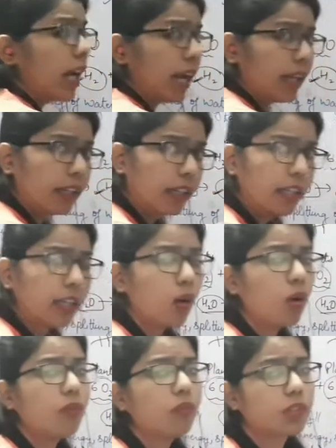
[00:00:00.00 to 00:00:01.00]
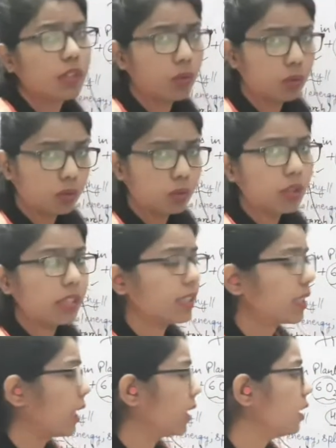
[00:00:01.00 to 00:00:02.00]
entry of CO2
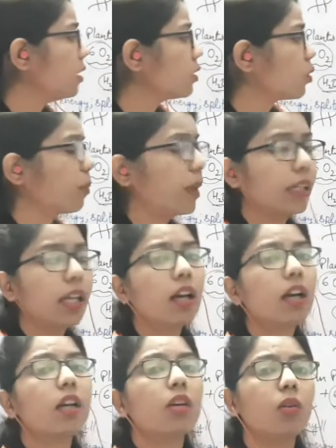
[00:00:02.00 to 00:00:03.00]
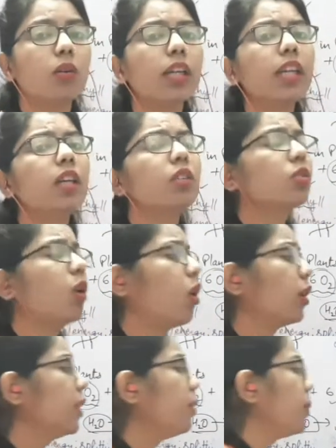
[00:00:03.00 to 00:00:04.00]
inside the stomata. Okay, so on the